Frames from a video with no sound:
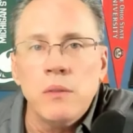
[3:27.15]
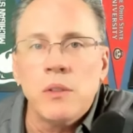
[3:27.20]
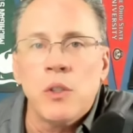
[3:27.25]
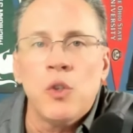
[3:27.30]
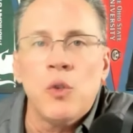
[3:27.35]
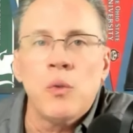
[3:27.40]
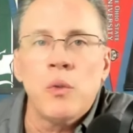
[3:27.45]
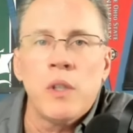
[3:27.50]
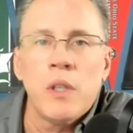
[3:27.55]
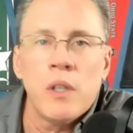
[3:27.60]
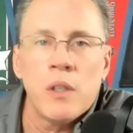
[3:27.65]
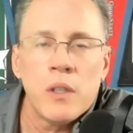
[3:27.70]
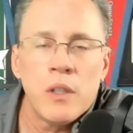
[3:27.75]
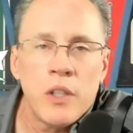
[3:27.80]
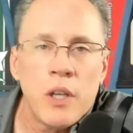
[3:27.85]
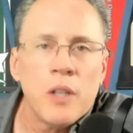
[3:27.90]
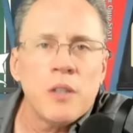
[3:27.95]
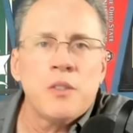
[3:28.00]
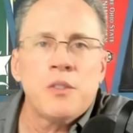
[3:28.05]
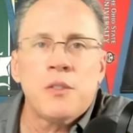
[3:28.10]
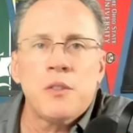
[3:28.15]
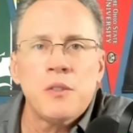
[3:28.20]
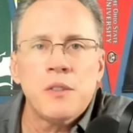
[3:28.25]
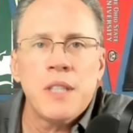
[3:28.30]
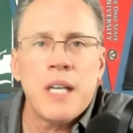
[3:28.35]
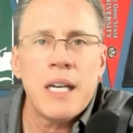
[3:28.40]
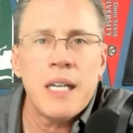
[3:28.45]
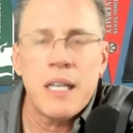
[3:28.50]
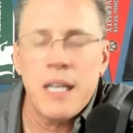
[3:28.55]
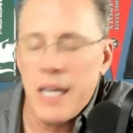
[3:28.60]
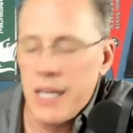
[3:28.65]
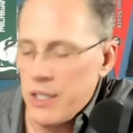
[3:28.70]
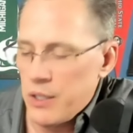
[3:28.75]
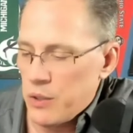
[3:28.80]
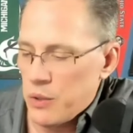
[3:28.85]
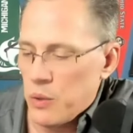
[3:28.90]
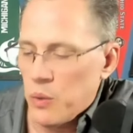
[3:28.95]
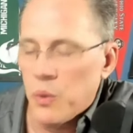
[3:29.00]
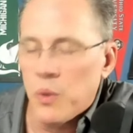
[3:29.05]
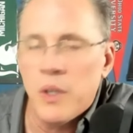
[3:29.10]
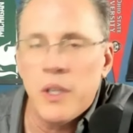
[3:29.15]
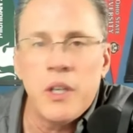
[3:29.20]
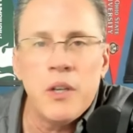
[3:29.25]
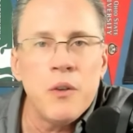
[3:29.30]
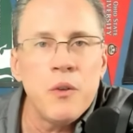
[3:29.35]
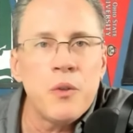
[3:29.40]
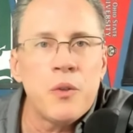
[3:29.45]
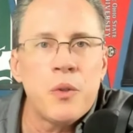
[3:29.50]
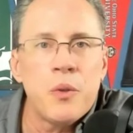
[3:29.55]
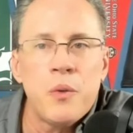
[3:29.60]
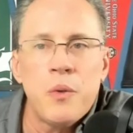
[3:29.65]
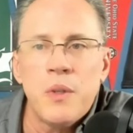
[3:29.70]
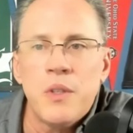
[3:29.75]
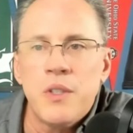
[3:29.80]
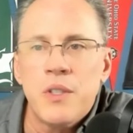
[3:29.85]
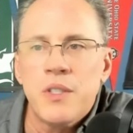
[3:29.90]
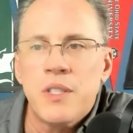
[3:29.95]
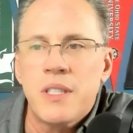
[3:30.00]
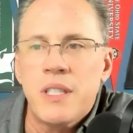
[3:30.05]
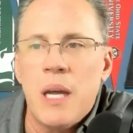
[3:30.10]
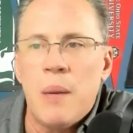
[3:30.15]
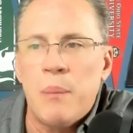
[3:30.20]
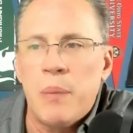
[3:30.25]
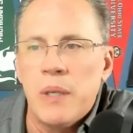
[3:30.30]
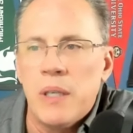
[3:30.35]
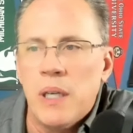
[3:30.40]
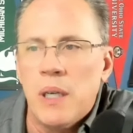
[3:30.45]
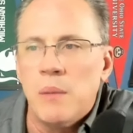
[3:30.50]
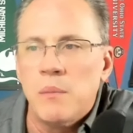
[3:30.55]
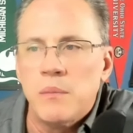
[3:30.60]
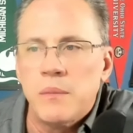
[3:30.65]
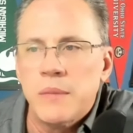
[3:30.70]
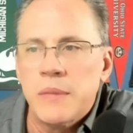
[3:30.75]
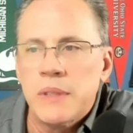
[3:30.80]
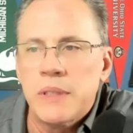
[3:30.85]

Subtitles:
No, you know, youngsters out of high school a year or two and just stepping up.